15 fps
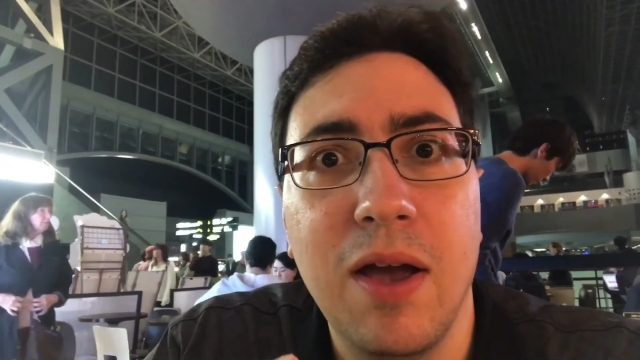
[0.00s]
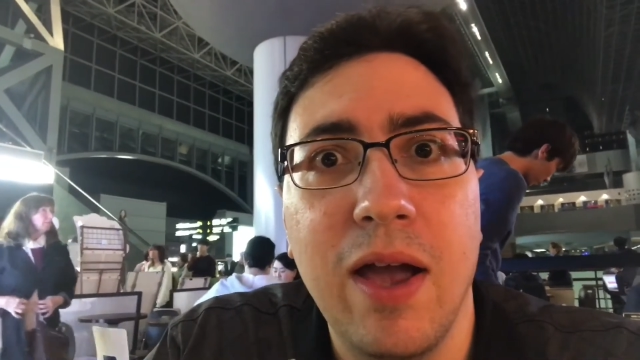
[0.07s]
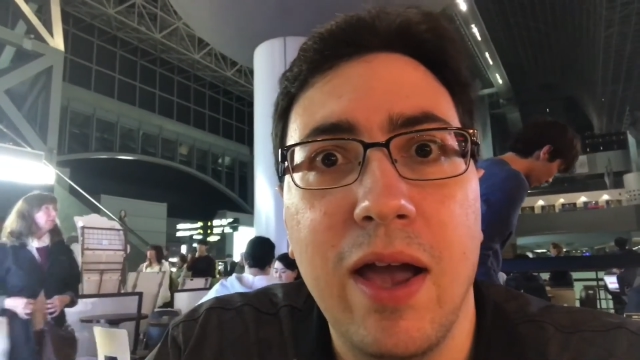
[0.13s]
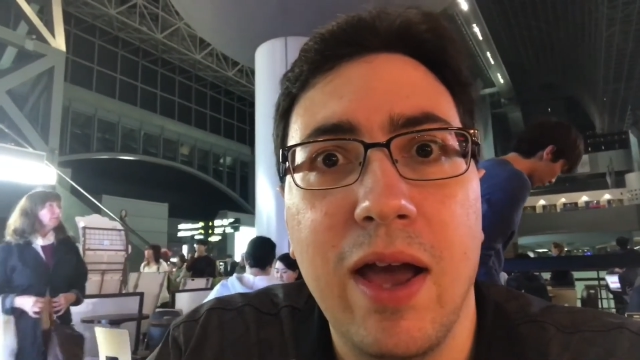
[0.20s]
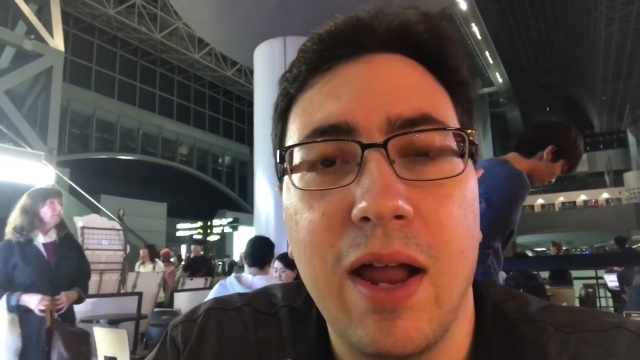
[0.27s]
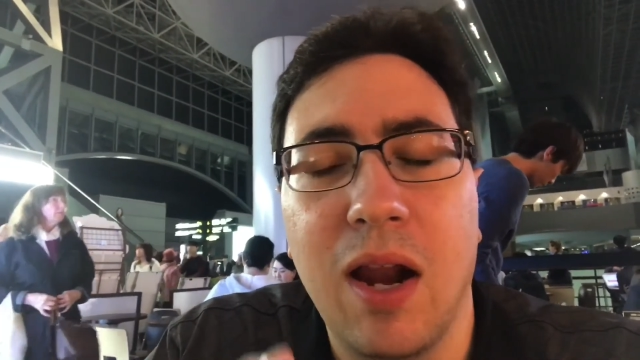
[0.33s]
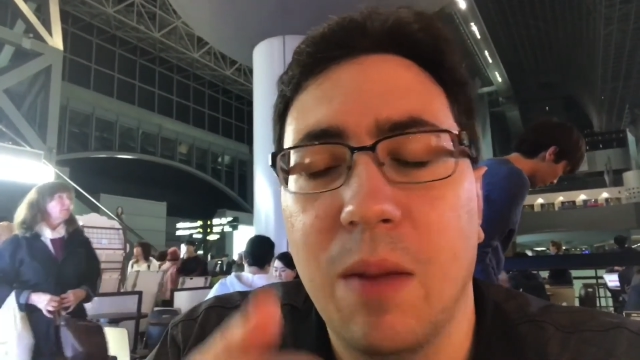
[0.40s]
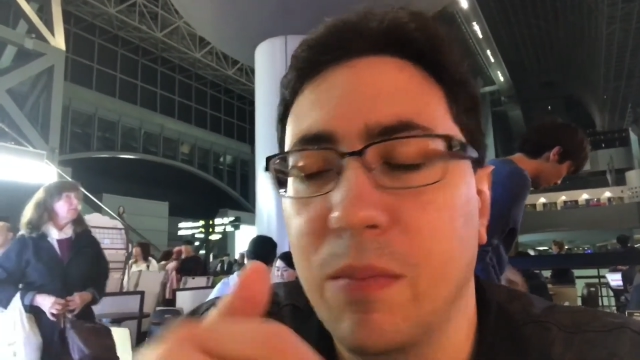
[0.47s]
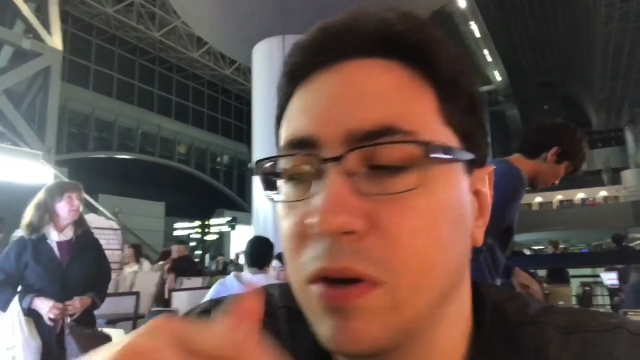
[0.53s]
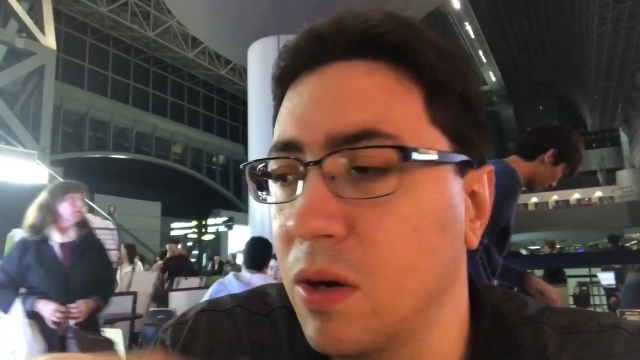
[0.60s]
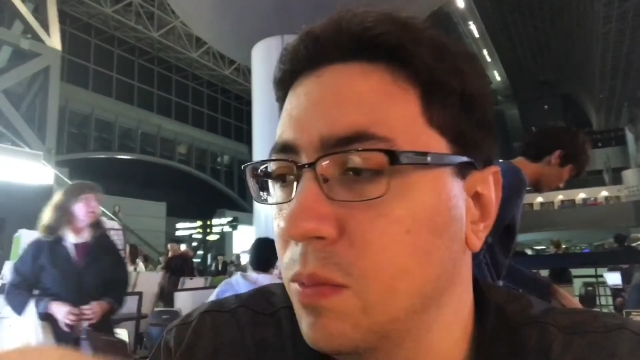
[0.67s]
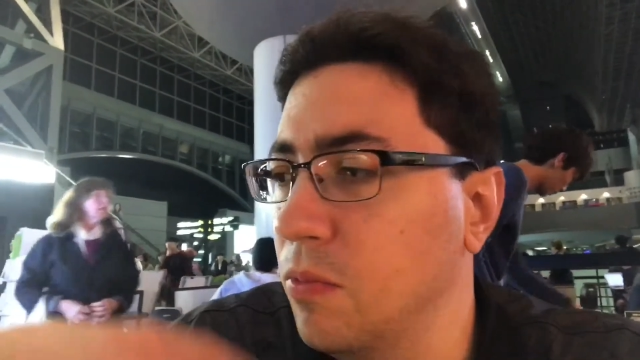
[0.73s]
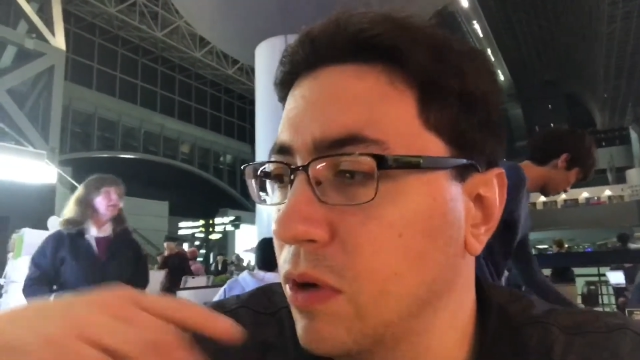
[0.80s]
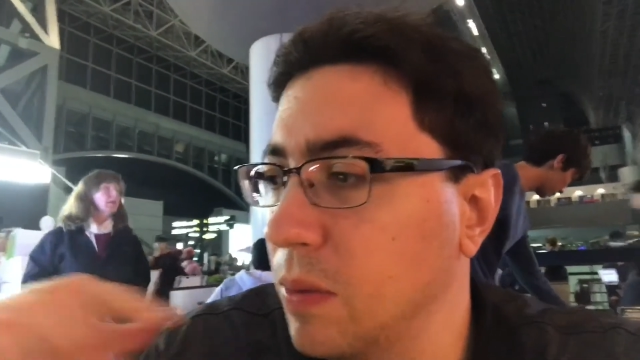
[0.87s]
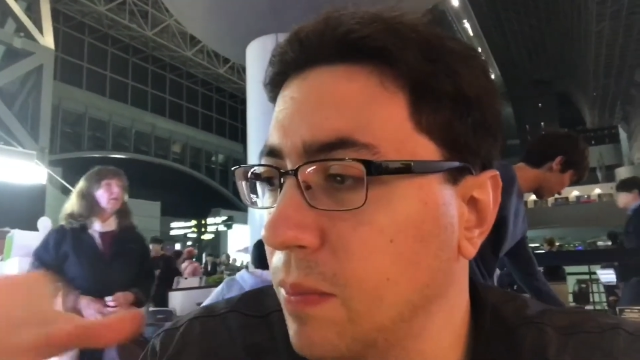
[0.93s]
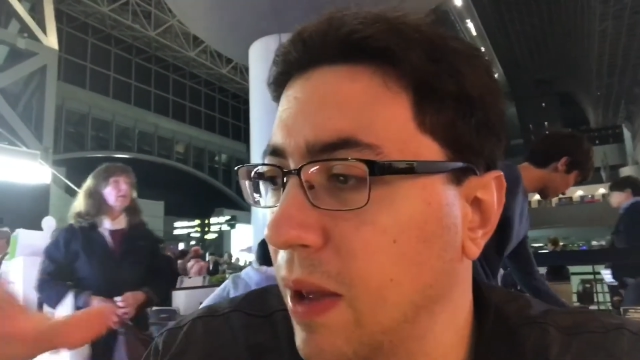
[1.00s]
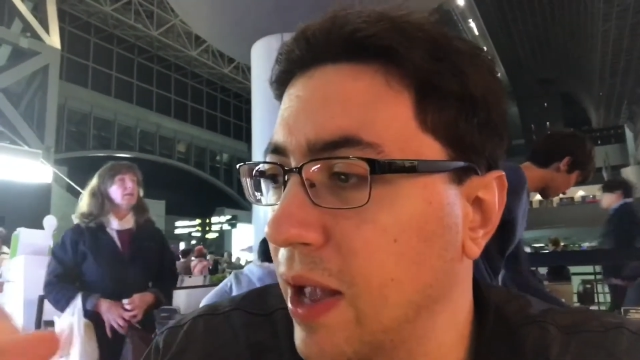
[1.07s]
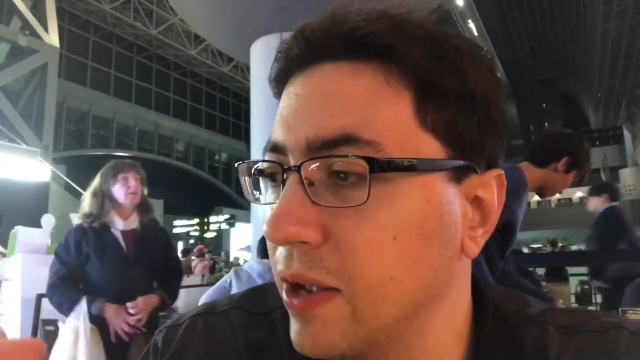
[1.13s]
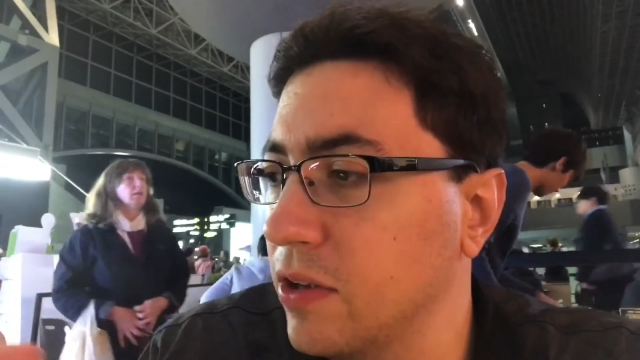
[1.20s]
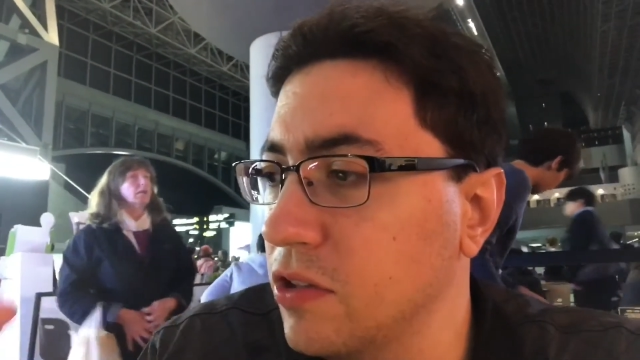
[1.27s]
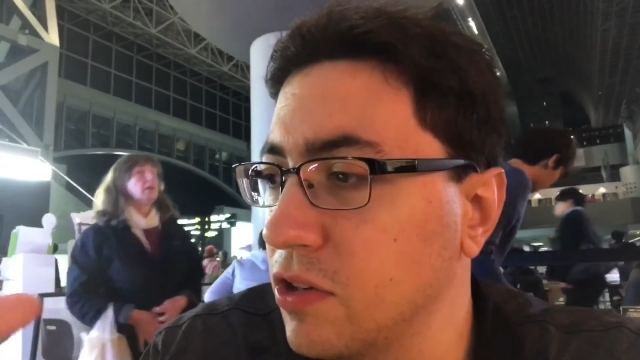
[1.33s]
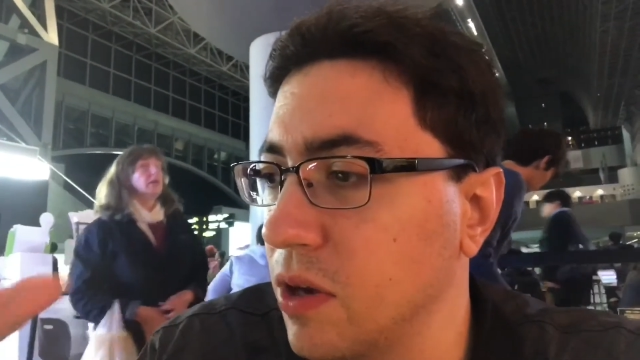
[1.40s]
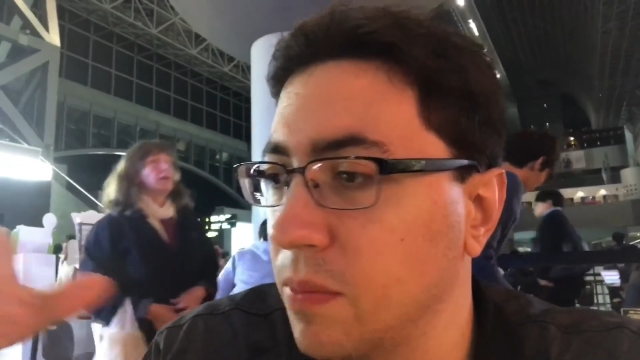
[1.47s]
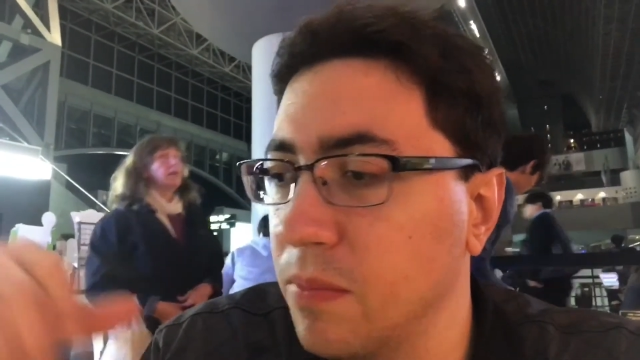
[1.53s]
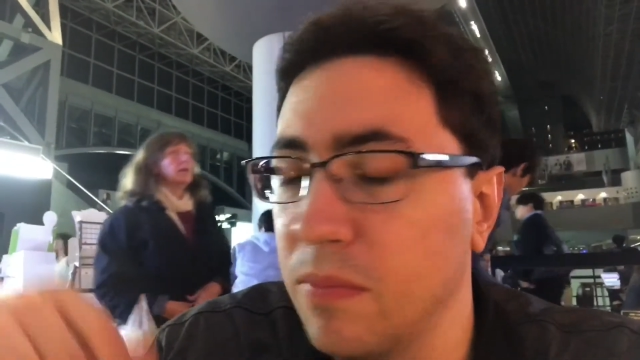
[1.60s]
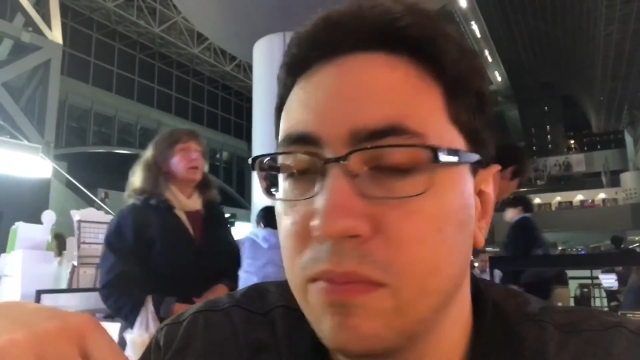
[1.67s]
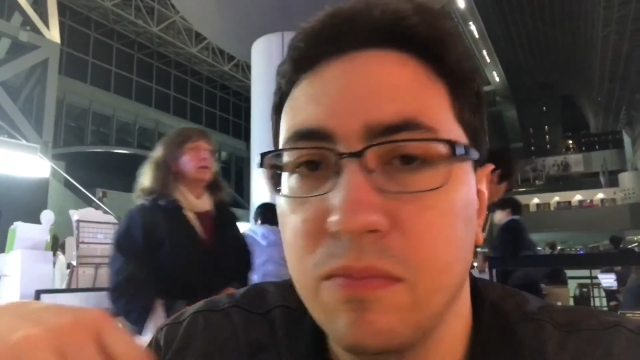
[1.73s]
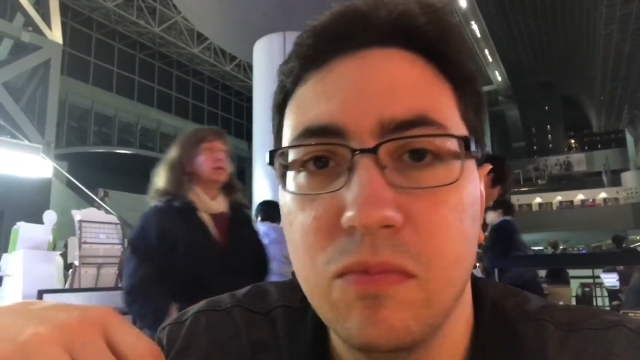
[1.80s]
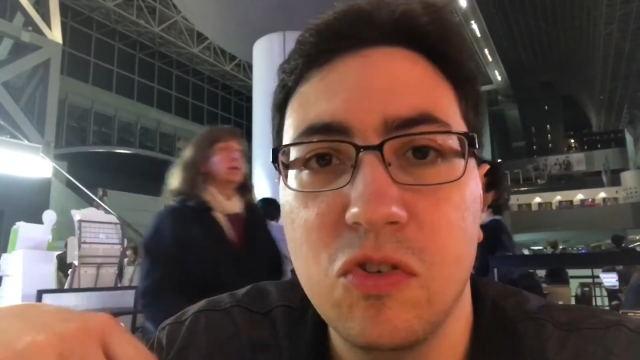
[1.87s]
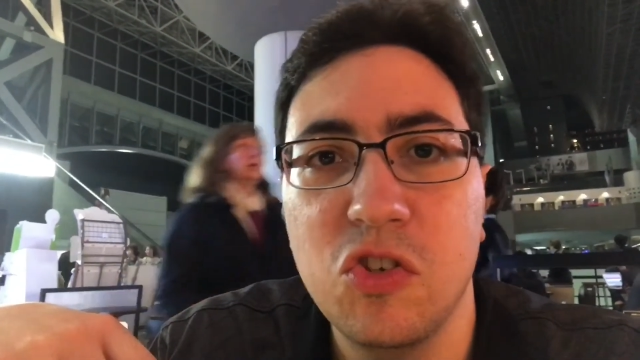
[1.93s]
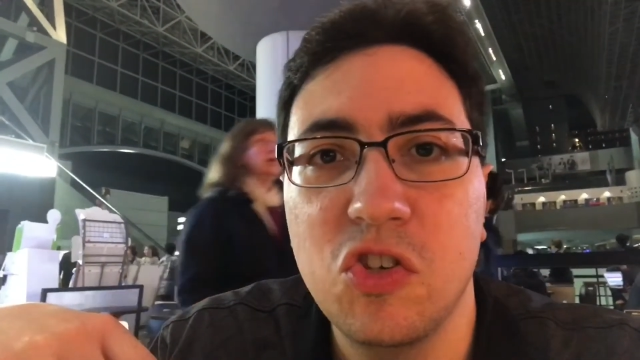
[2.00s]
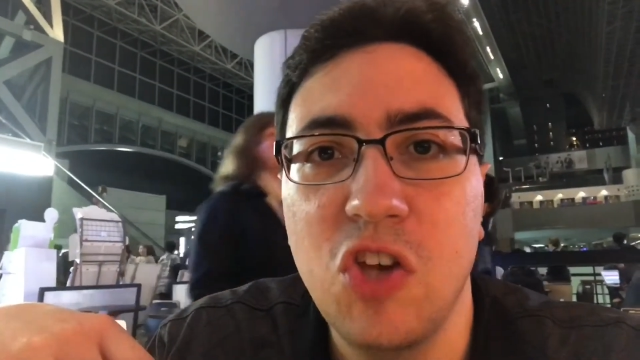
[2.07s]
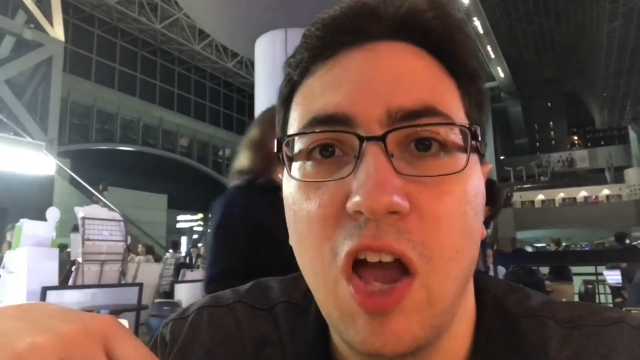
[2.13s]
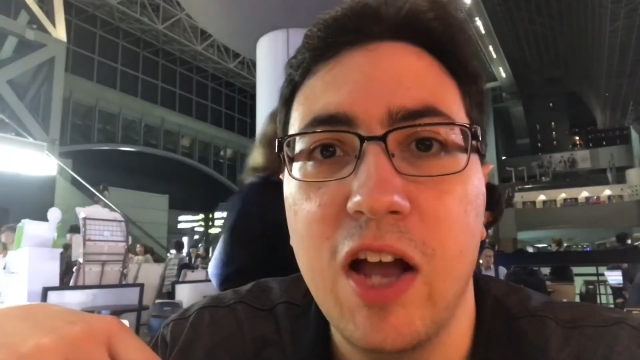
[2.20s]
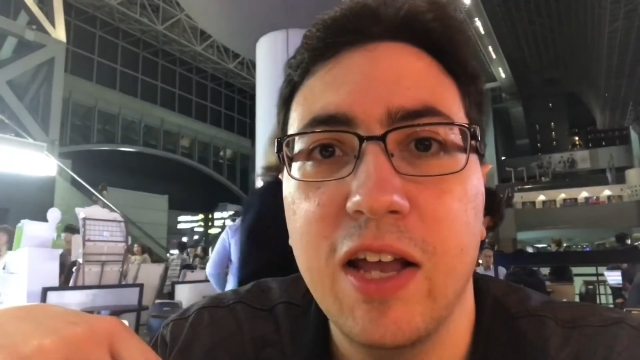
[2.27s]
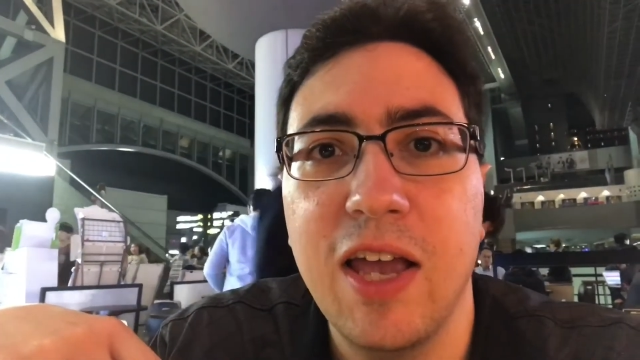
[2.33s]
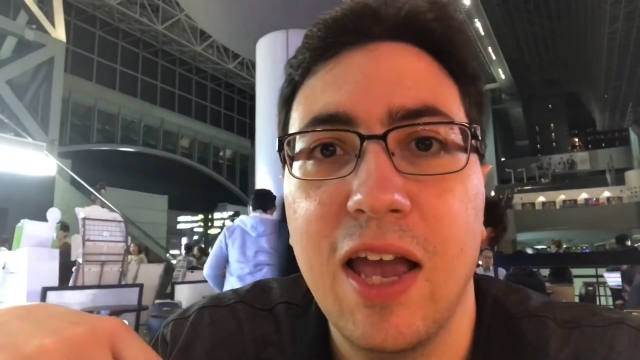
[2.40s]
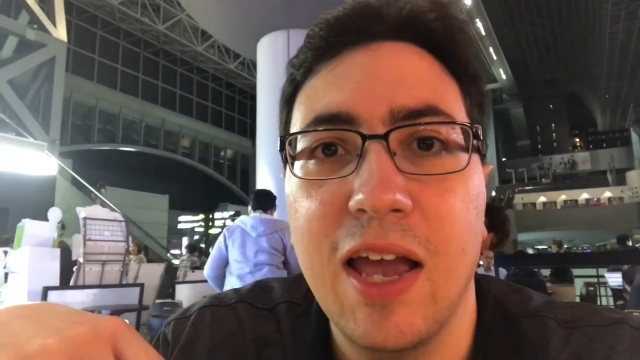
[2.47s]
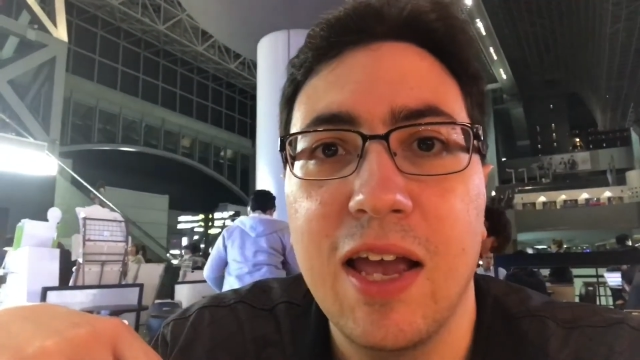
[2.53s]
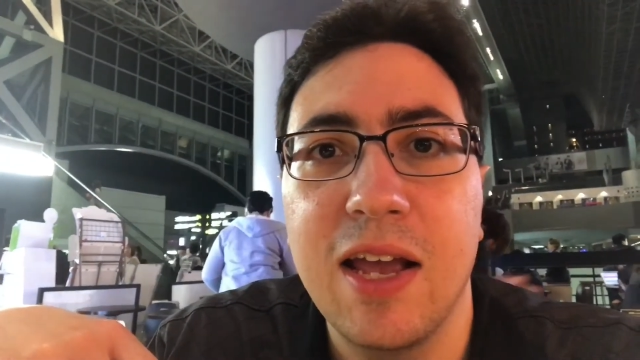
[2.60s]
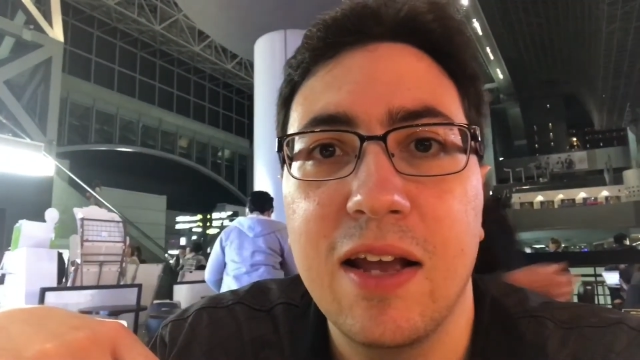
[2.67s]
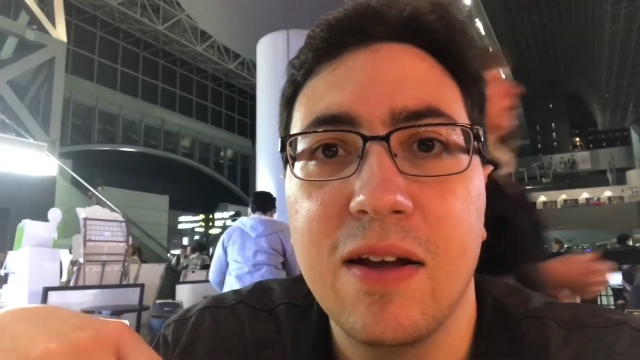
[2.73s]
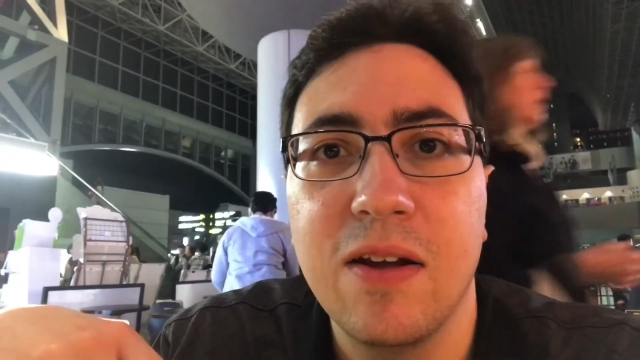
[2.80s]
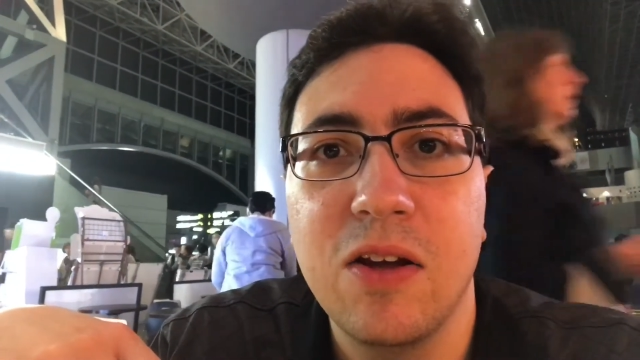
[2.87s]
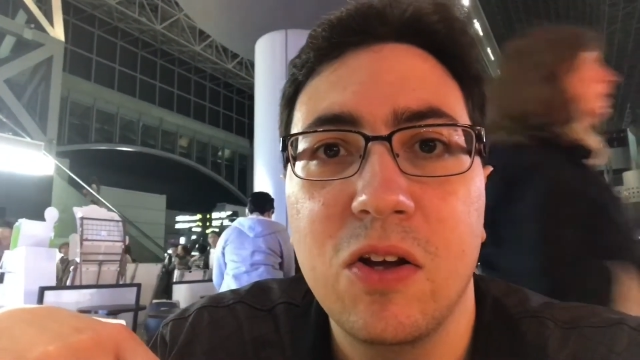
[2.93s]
and I'm gonna bring back some sake